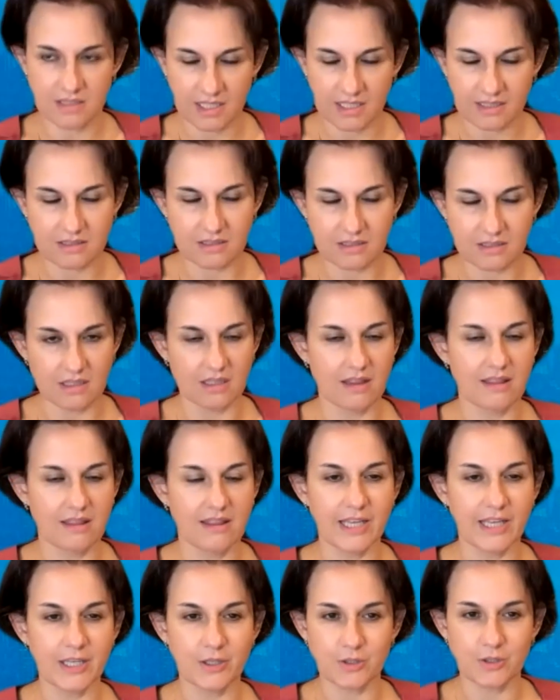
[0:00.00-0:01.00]
Excellent.
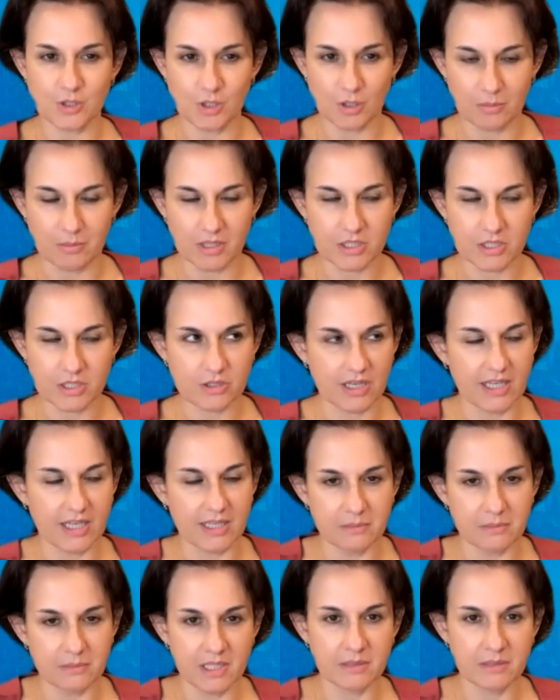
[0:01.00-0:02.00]
Thank you so much,
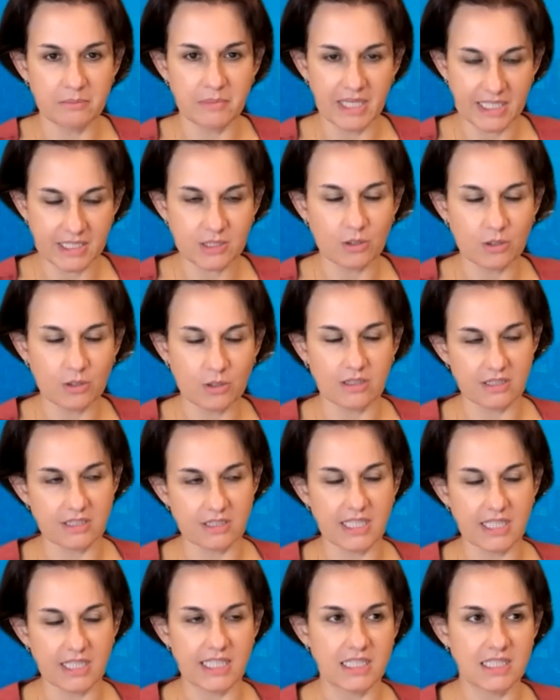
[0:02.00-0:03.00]
Ryan. It makes total
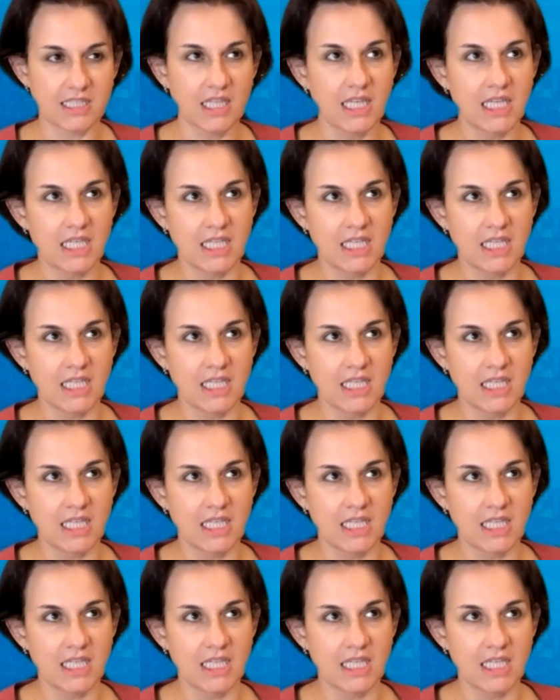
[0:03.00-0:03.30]
sense.